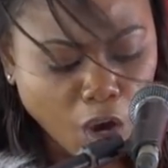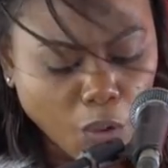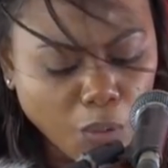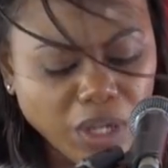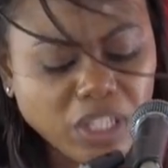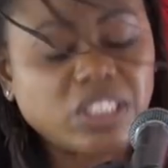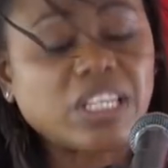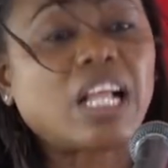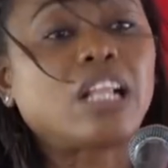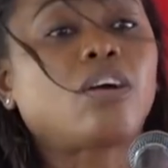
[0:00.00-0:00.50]

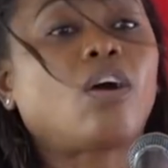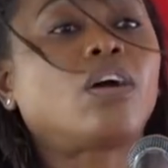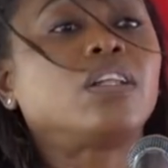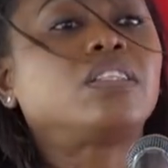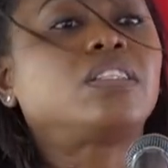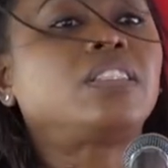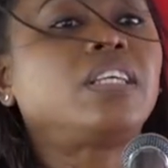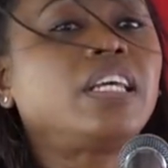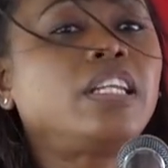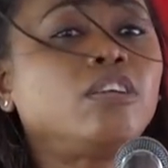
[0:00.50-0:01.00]
We shall
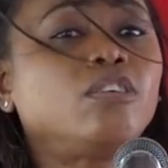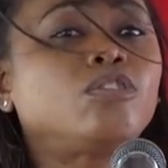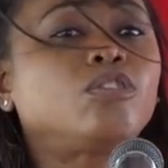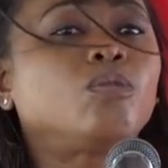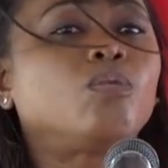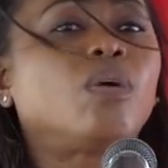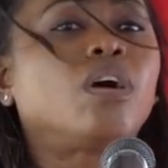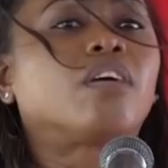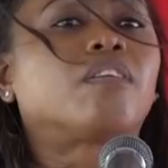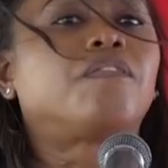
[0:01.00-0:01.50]
continue to
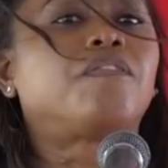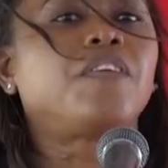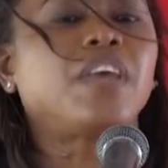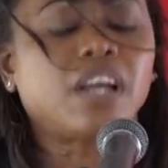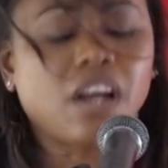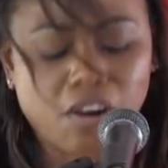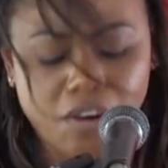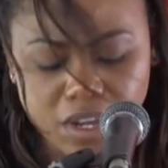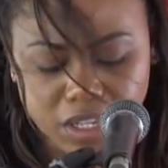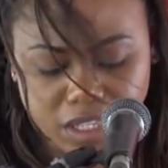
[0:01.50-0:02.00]
work
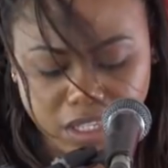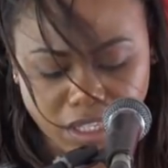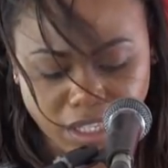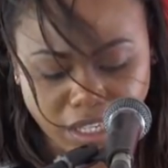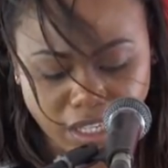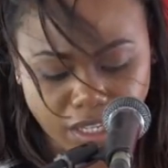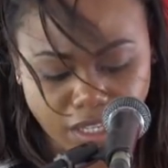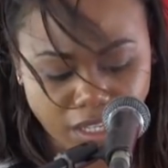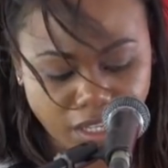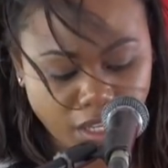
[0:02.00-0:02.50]
vigorously
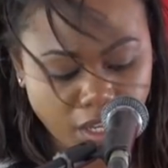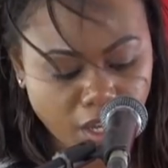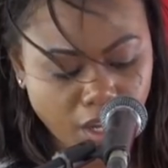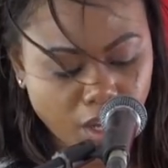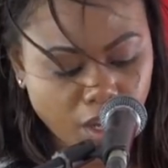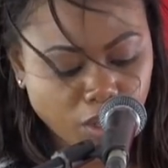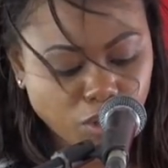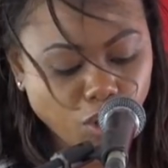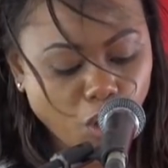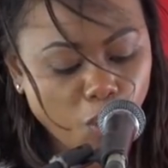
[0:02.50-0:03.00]

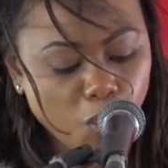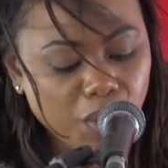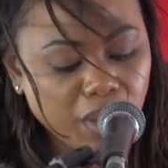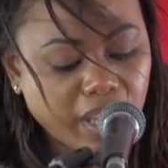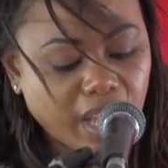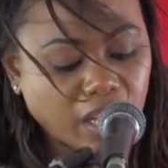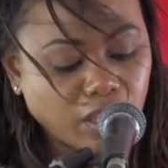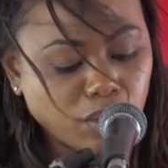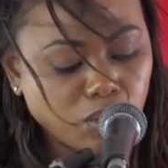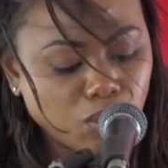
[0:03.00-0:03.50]
so we
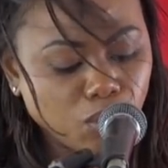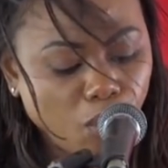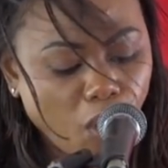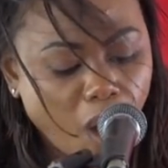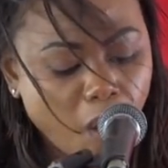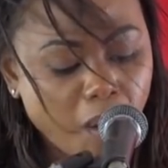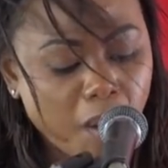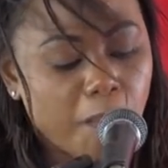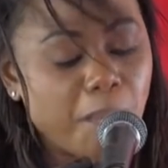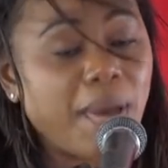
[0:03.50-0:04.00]
can do
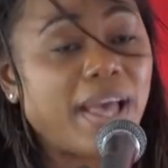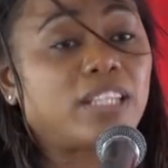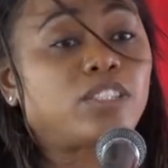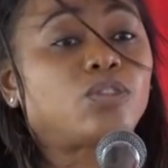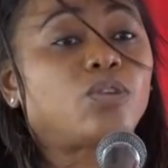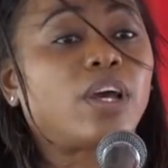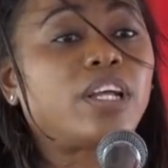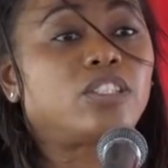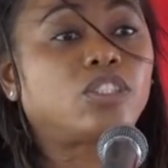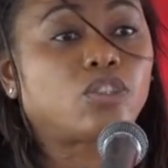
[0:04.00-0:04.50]
our best
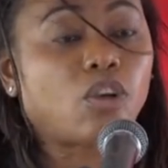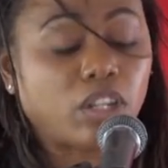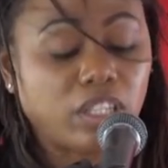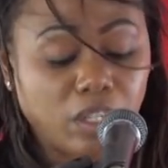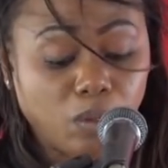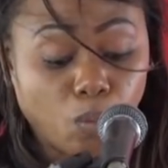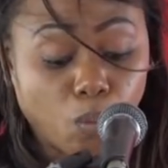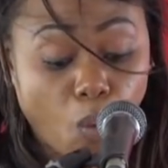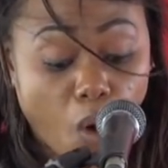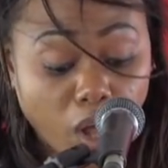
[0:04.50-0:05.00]
to ensure
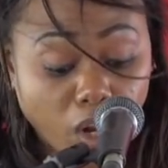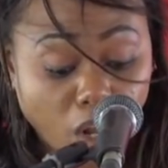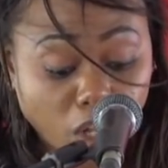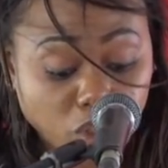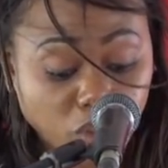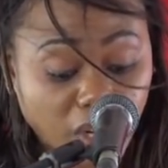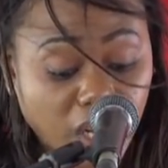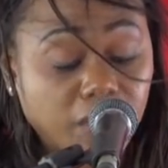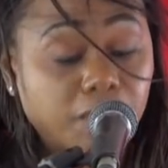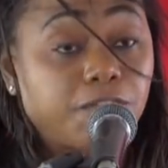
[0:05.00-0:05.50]
the
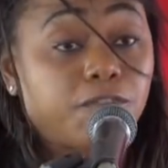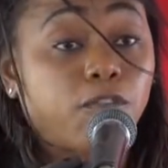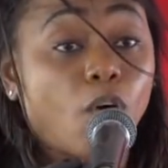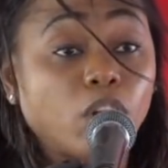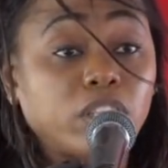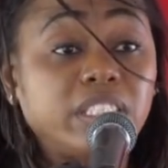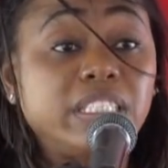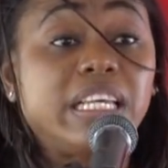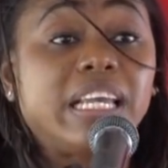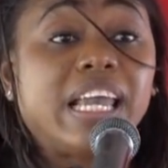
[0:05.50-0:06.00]

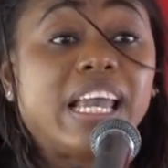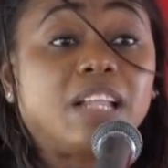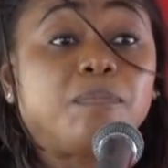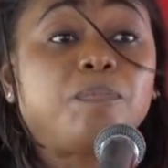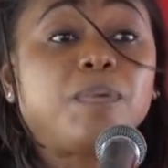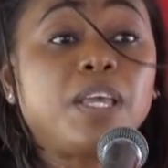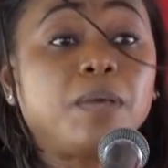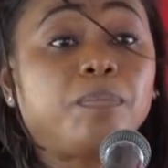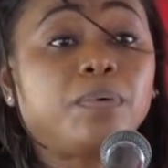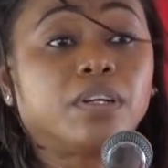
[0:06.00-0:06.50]

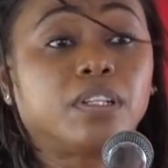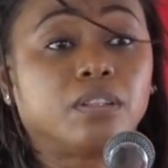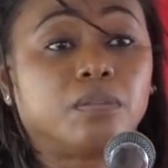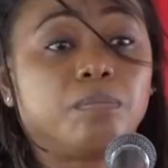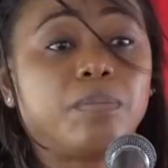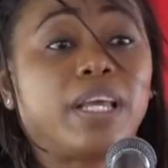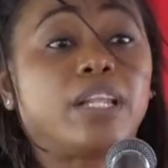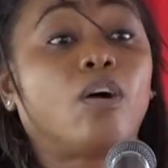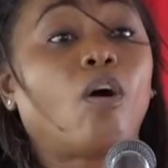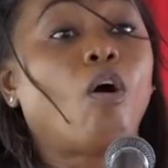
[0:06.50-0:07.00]
148 people
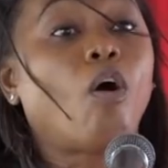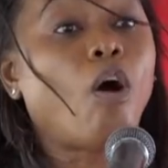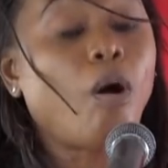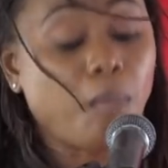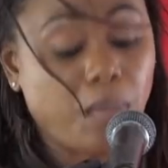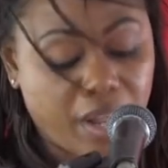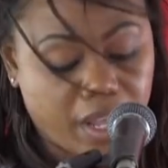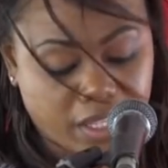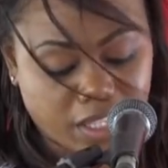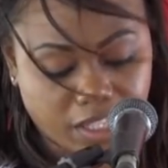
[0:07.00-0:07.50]
made
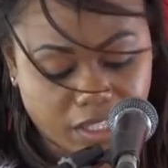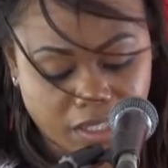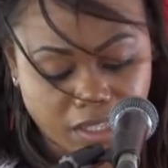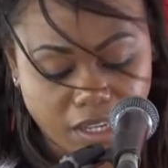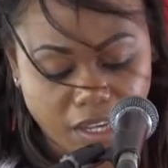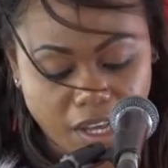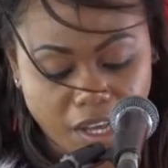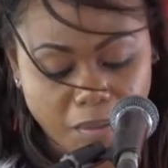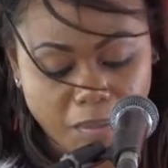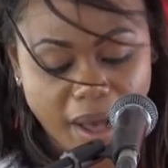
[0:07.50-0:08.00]
homeless
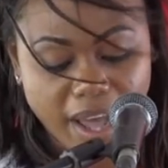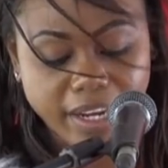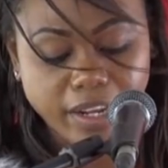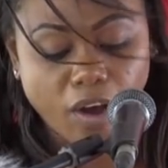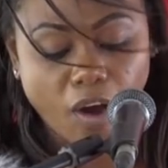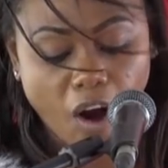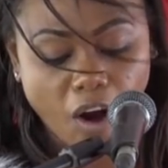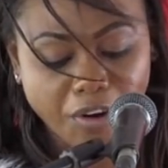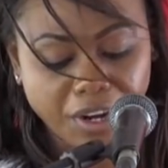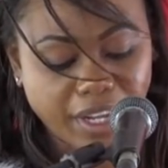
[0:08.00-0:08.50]
by
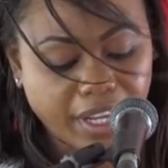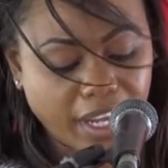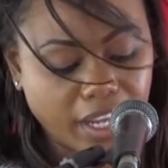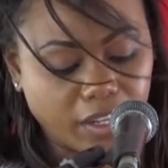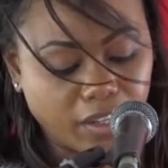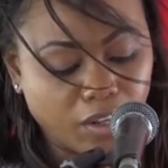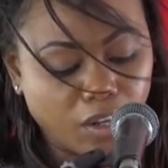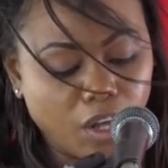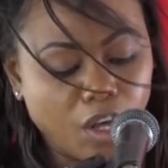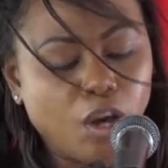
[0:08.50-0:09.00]
the
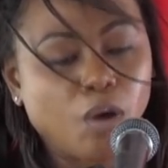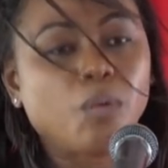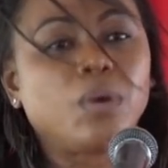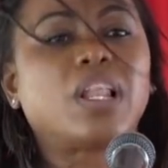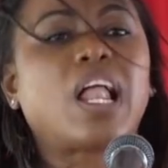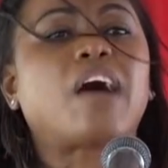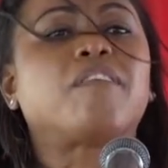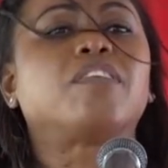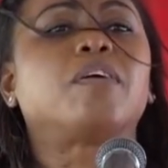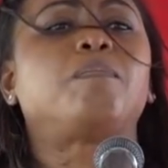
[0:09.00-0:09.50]
hurricane
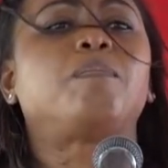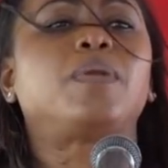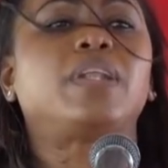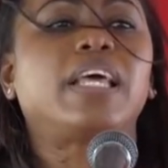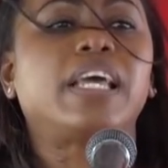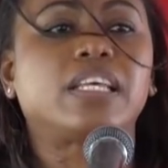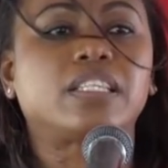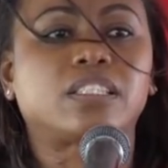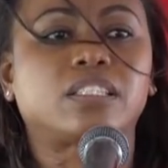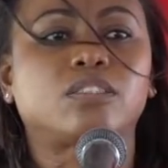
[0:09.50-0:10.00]
will have a
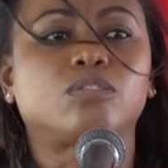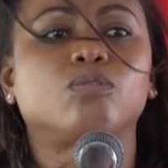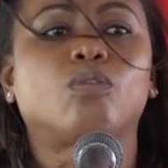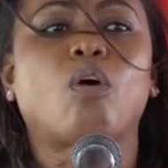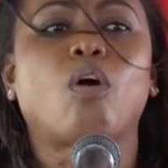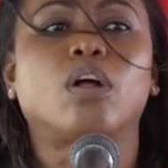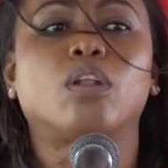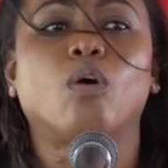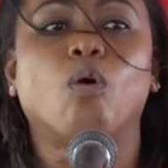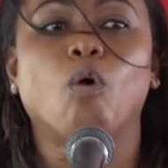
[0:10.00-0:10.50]
place to
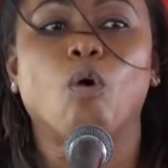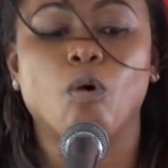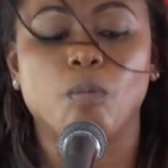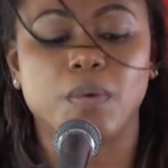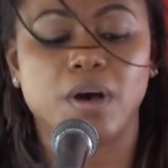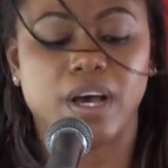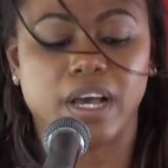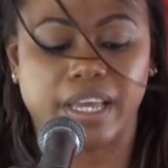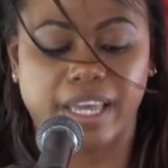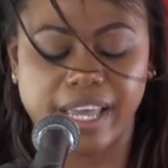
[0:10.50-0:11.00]
call
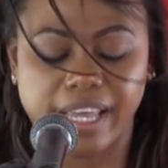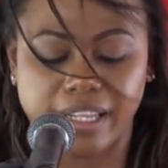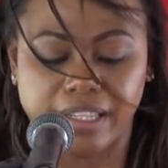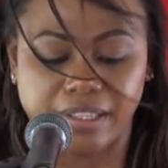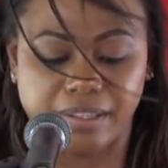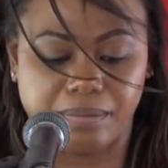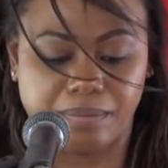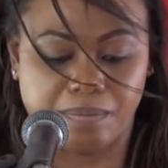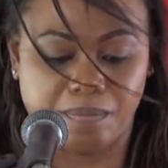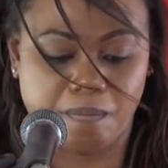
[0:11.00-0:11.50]
home
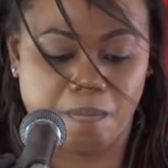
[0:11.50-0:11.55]
again.